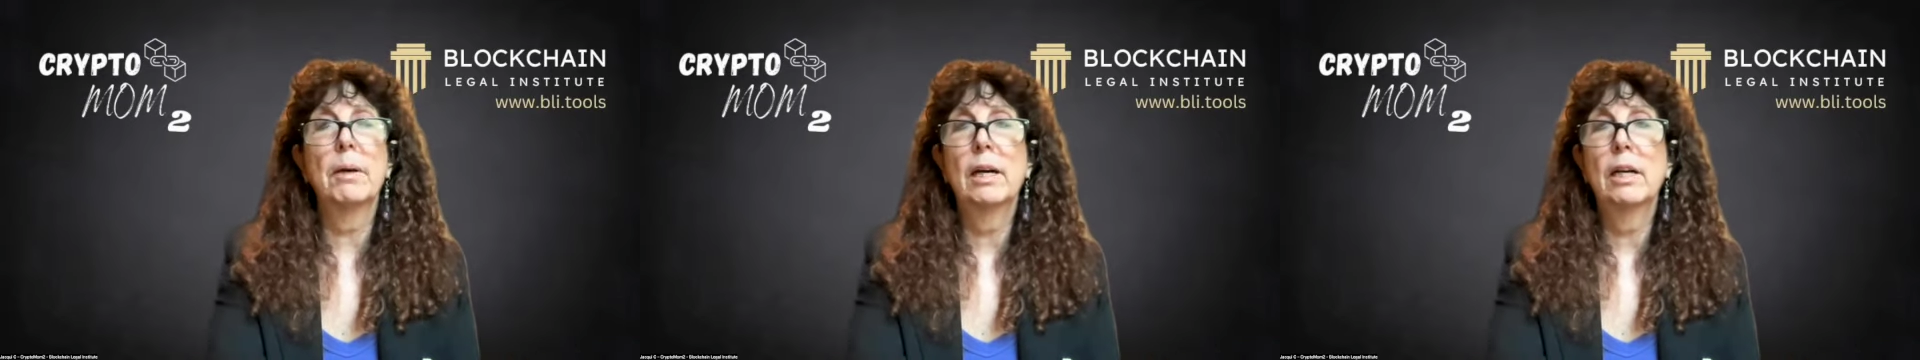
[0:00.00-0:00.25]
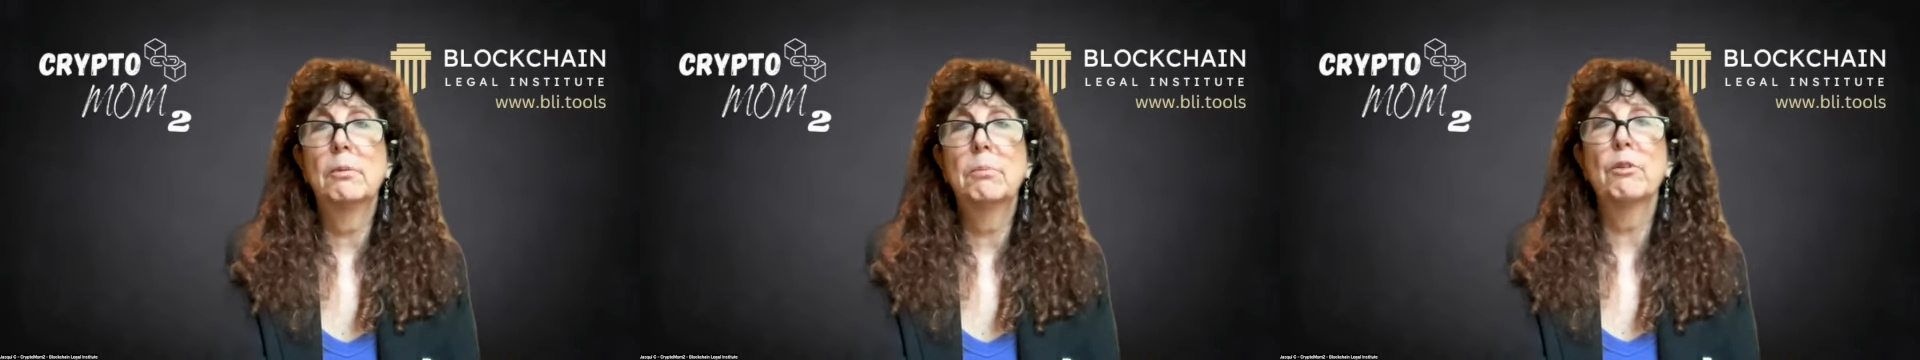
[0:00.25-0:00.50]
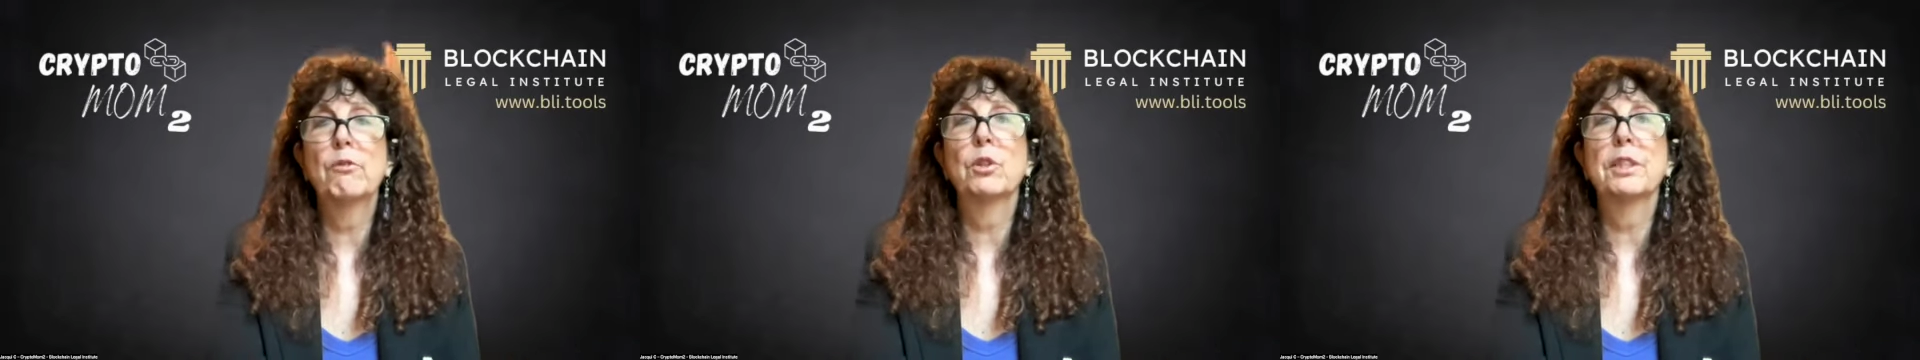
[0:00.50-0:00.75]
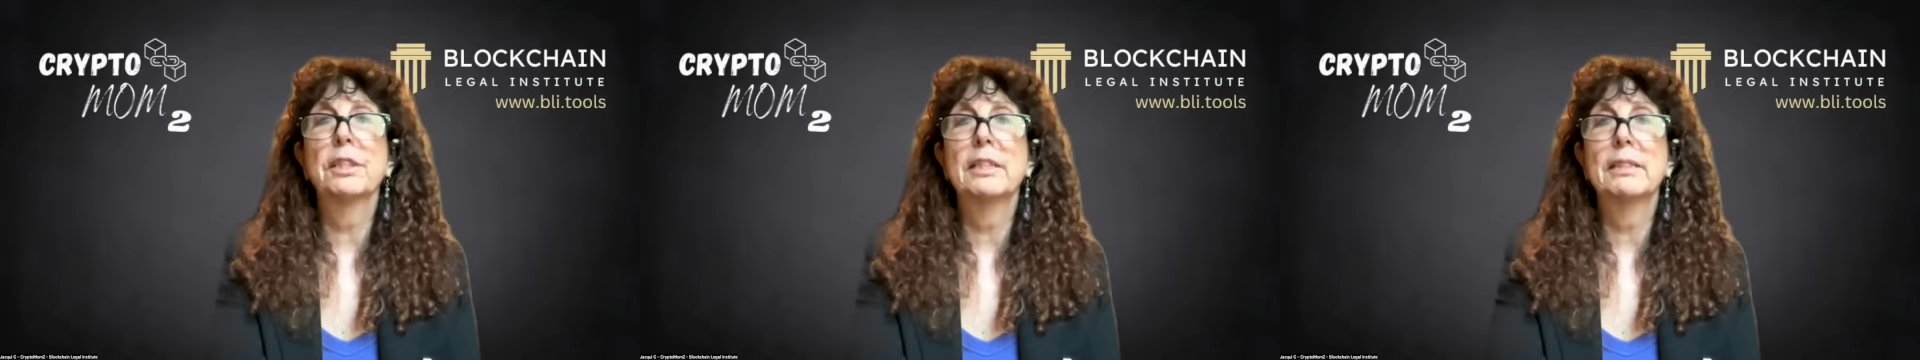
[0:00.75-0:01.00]
hub
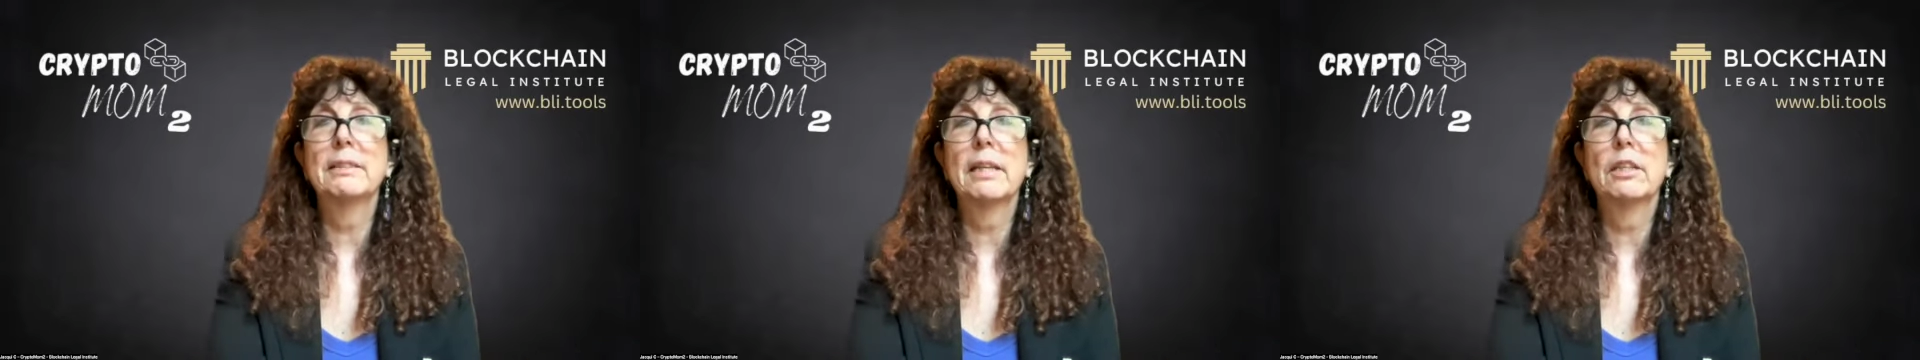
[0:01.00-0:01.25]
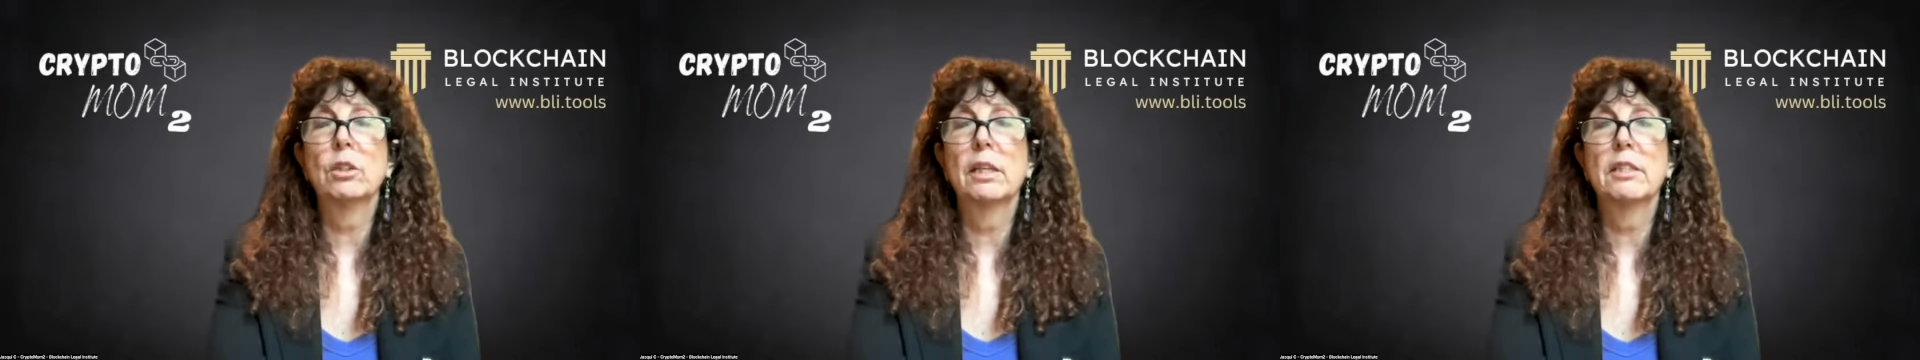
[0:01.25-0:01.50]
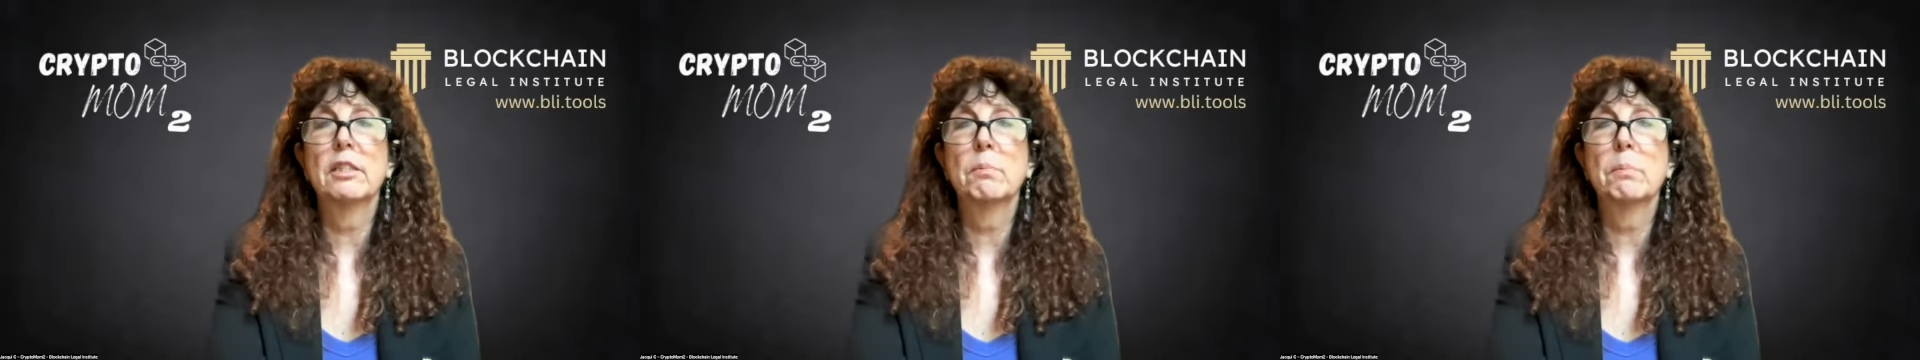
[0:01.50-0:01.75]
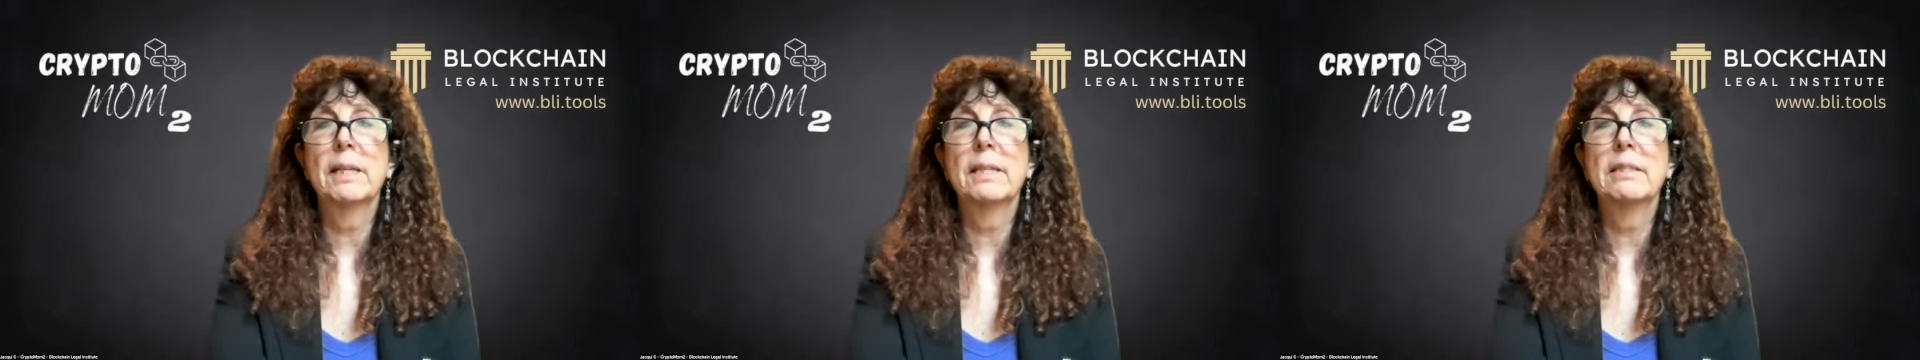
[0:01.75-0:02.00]
for the decentralized
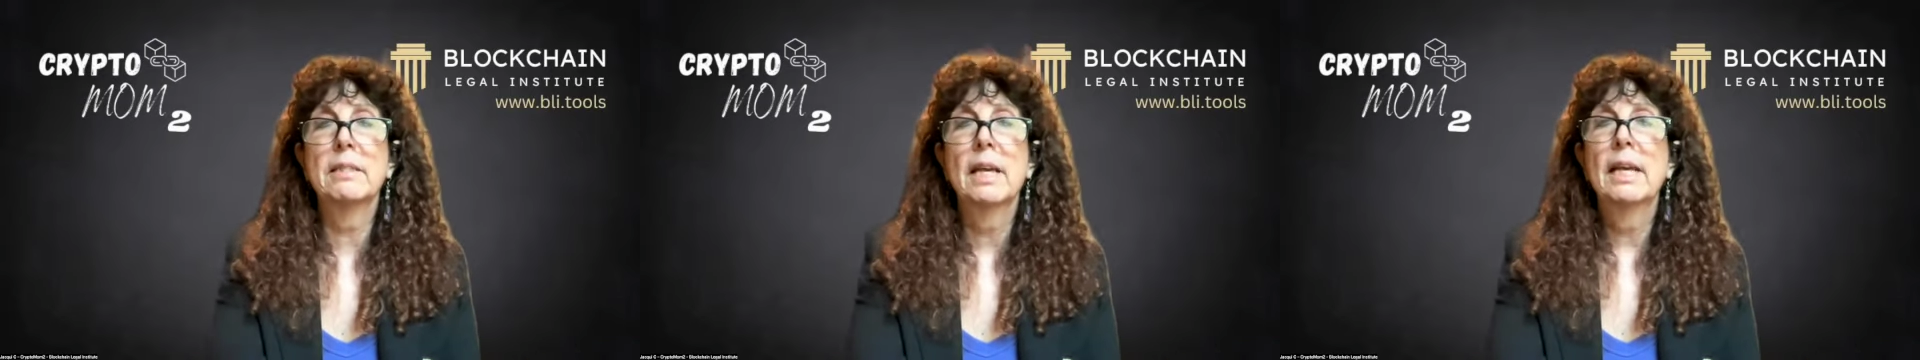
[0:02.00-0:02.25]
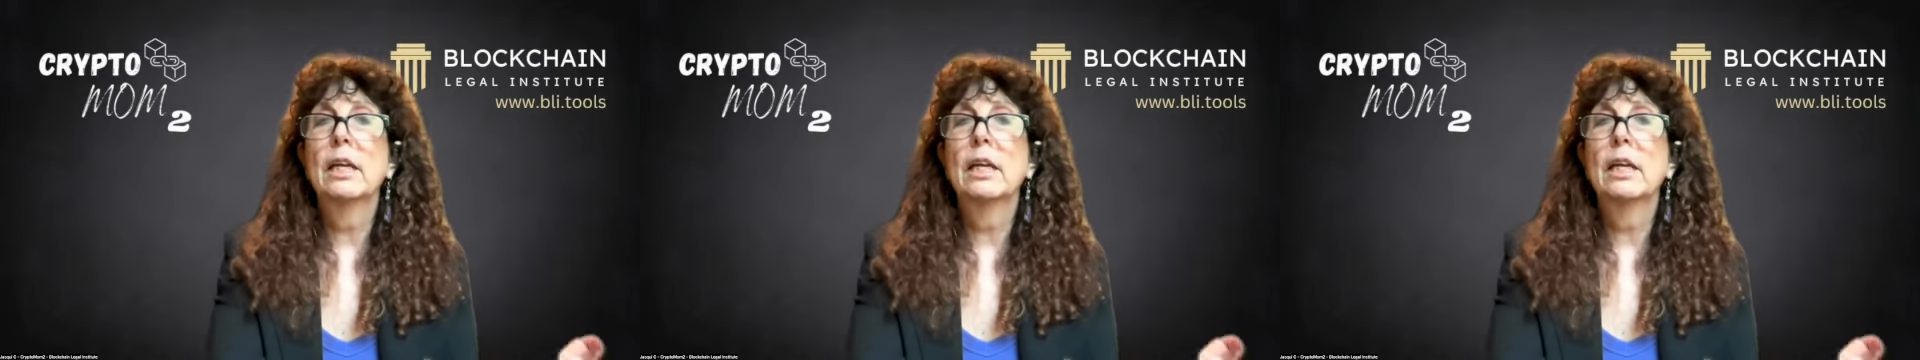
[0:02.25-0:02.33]
space.